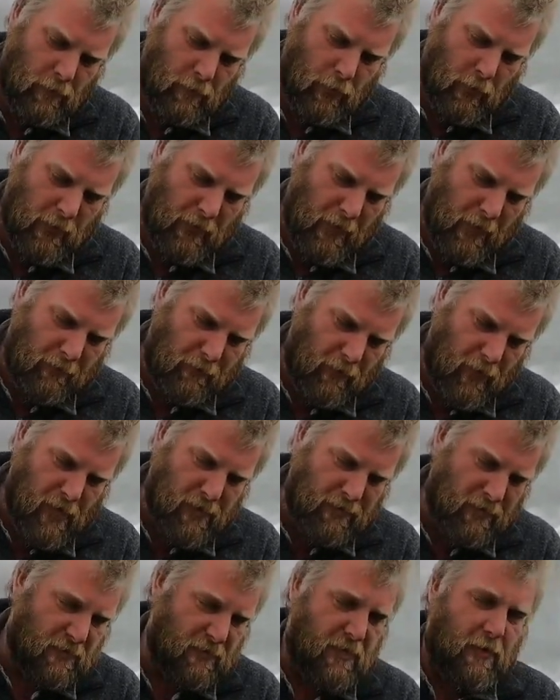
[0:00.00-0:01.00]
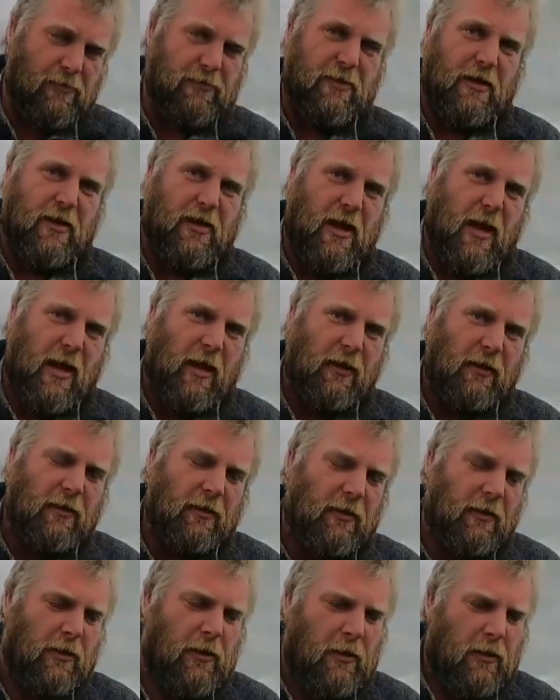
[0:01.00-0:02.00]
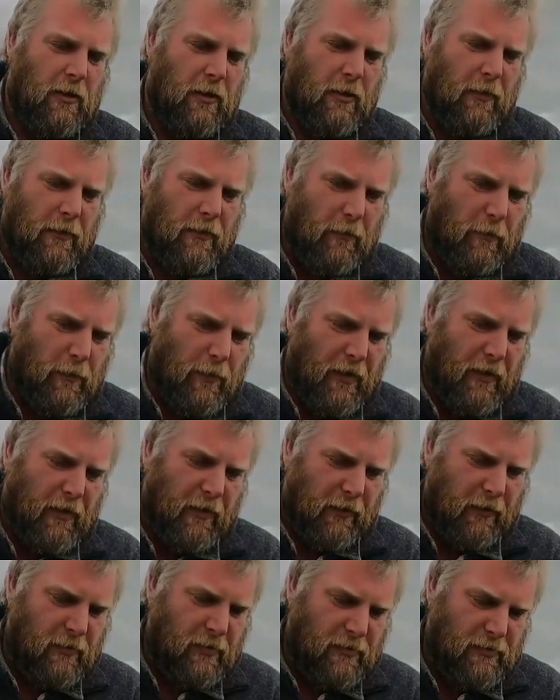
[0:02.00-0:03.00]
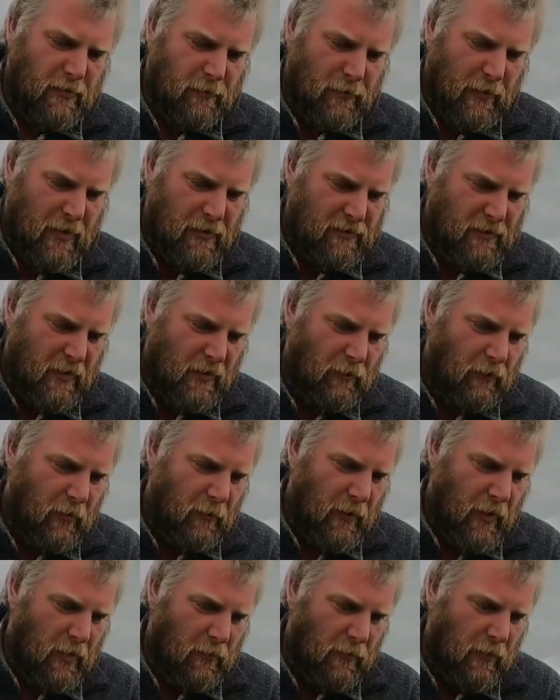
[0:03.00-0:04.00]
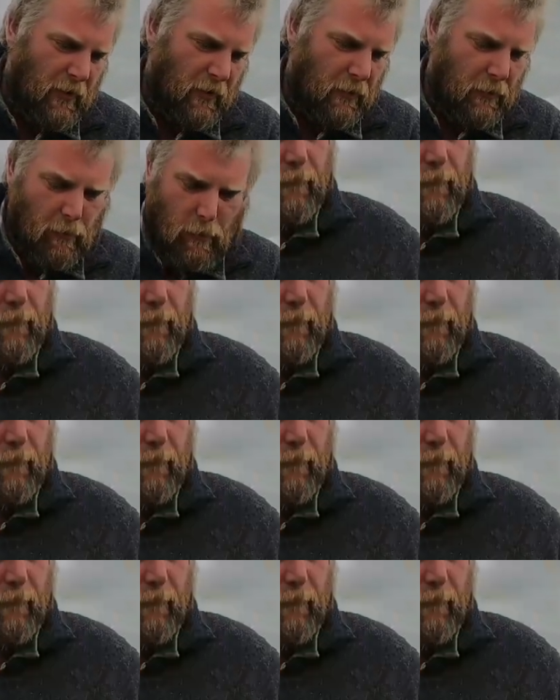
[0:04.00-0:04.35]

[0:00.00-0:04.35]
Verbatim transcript: when they've grazed as low as they can the better because the plant's going to rebound better